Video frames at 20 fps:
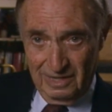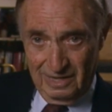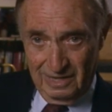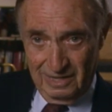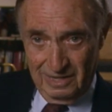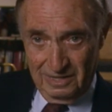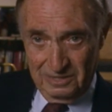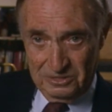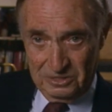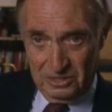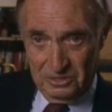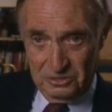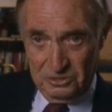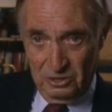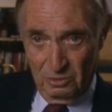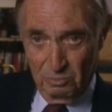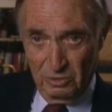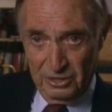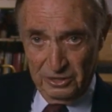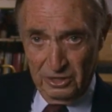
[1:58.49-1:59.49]
and says,
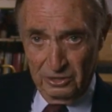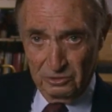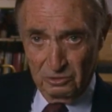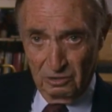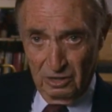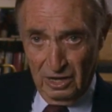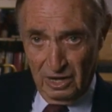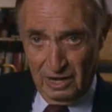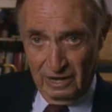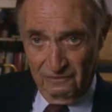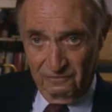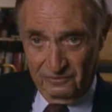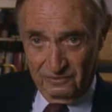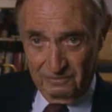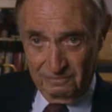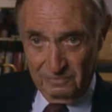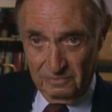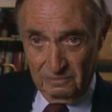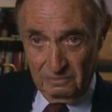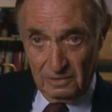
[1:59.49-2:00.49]
"Your money or your
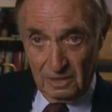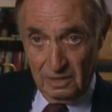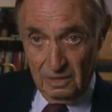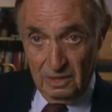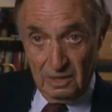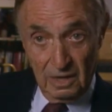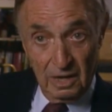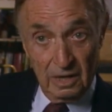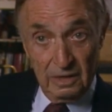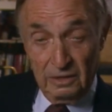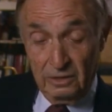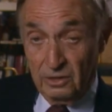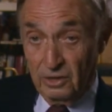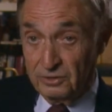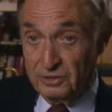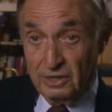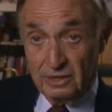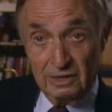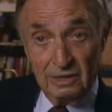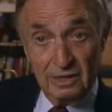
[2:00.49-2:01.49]
life." And
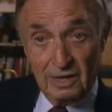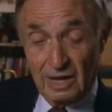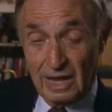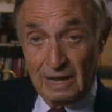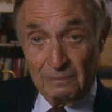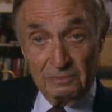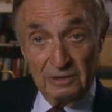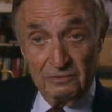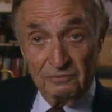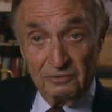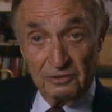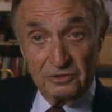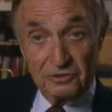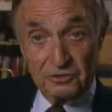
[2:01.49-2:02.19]
nothing happened for